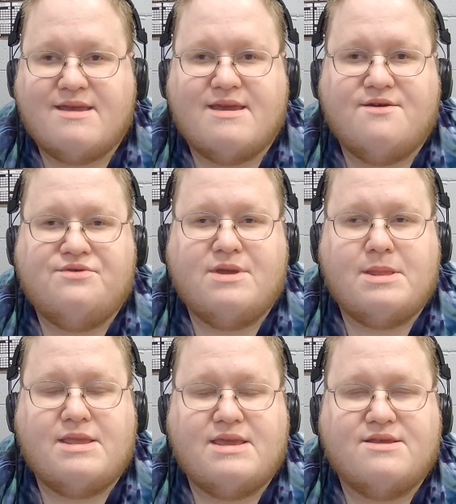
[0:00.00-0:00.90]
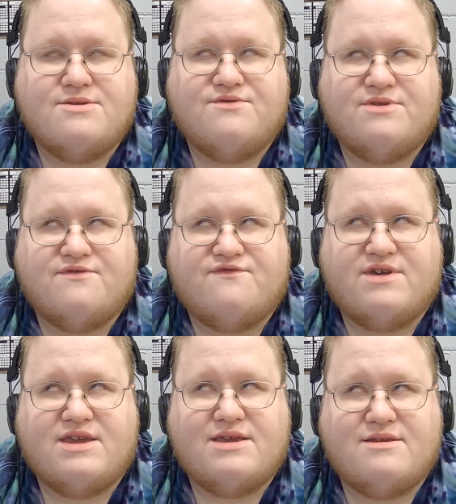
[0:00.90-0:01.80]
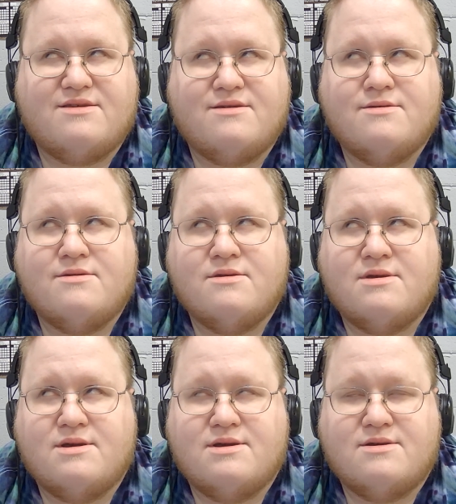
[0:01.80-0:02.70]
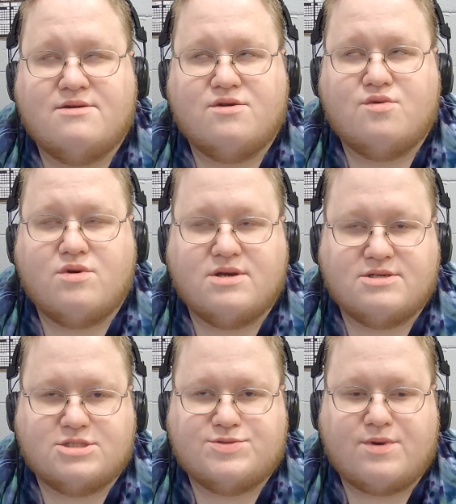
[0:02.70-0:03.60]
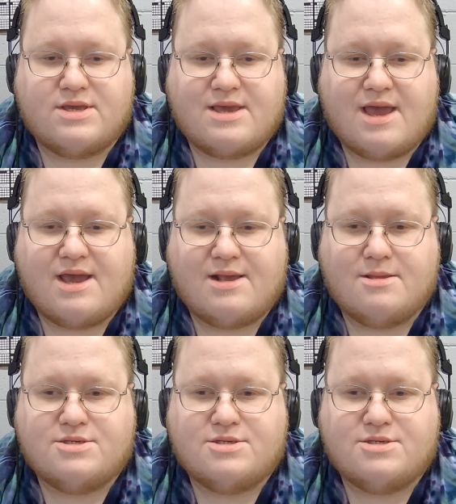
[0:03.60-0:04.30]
Everything they did for The Fiend was spectacular.